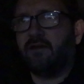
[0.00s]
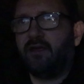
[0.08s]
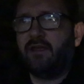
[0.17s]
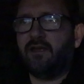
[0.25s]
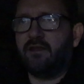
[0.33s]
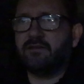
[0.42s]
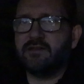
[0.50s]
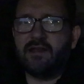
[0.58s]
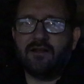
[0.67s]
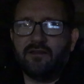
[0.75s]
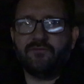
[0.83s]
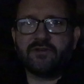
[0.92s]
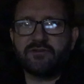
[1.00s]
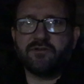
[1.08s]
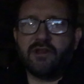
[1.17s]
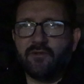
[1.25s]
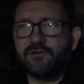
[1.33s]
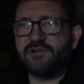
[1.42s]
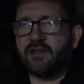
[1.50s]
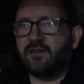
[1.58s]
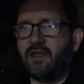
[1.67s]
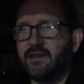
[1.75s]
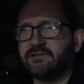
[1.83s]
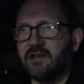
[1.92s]
and Denelle and Victoria were shutting
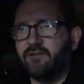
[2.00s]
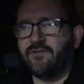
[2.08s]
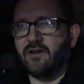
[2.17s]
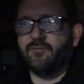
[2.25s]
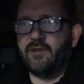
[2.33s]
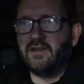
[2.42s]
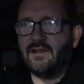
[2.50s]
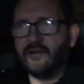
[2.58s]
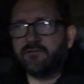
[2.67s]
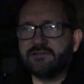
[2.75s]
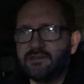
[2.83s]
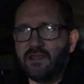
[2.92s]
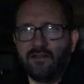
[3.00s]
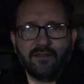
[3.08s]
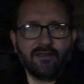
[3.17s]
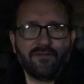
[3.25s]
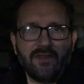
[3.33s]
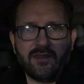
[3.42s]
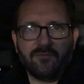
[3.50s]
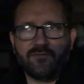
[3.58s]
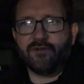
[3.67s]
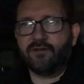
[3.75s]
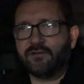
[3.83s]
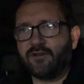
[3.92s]
lights off on me, and I was yelling at them
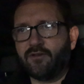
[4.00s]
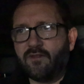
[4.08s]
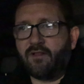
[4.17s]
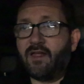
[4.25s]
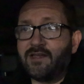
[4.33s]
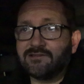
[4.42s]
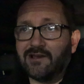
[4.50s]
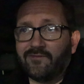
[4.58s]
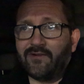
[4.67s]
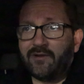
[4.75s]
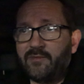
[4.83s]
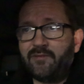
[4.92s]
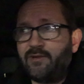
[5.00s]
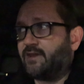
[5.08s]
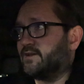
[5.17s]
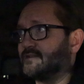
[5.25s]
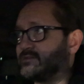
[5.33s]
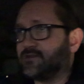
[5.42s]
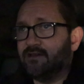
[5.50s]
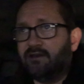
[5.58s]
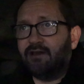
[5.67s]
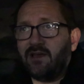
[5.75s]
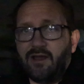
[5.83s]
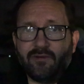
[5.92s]
for turning the lights off on me because
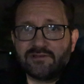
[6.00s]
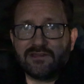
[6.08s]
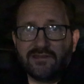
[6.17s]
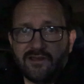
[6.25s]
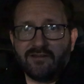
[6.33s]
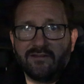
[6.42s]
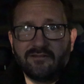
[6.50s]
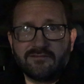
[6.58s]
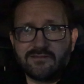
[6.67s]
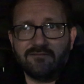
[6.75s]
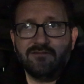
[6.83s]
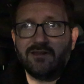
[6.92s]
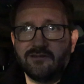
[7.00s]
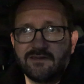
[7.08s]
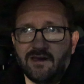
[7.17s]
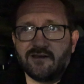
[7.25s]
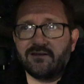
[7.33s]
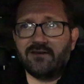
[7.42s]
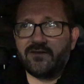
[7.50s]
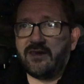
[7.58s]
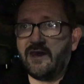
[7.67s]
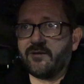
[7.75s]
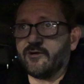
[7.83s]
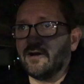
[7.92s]
I wasn't done done talking to the
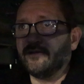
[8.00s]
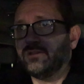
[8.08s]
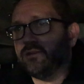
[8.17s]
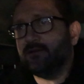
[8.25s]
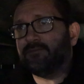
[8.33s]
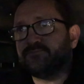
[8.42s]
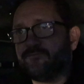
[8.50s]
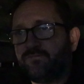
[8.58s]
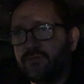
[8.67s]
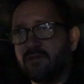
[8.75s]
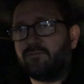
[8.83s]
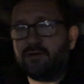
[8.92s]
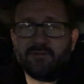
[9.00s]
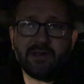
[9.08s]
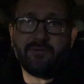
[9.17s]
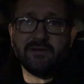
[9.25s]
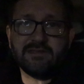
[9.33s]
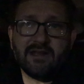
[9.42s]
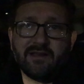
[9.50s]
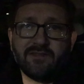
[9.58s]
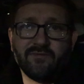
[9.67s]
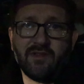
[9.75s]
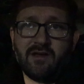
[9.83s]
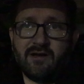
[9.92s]
camera. But when I went to edit the
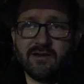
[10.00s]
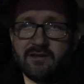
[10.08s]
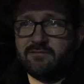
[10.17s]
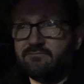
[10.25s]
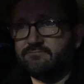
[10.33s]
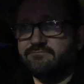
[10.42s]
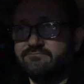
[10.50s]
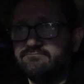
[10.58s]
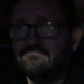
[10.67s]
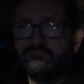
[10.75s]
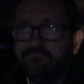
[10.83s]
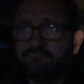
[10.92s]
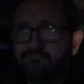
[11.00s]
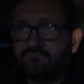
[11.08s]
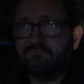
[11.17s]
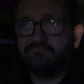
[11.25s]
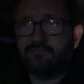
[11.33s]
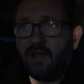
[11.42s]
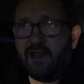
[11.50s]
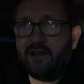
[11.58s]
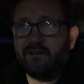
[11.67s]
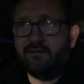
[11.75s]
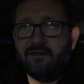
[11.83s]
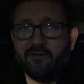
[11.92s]
vlog,
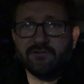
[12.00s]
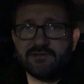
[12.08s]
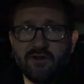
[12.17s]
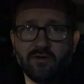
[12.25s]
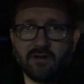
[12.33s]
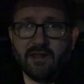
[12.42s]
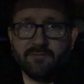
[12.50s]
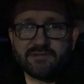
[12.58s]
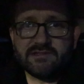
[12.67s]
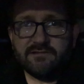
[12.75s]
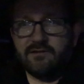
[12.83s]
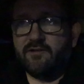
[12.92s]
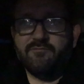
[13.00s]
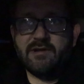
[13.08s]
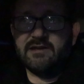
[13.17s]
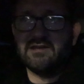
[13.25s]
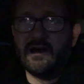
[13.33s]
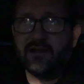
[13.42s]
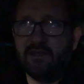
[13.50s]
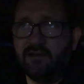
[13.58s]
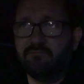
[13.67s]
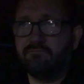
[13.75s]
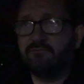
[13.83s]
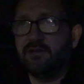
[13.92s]
had, there was no clips of me
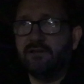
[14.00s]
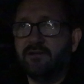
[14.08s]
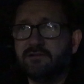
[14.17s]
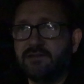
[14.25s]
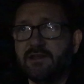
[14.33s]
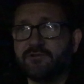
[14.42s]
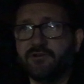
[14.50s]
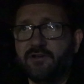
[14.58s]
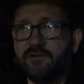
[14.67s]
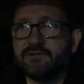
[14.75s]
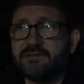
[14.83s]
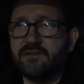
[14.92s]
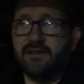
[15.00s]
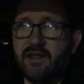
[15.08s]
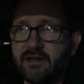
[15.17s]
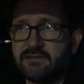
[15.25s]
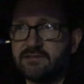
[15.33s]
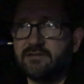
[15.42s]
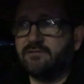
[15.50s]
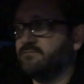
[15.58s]
talking to introduce the next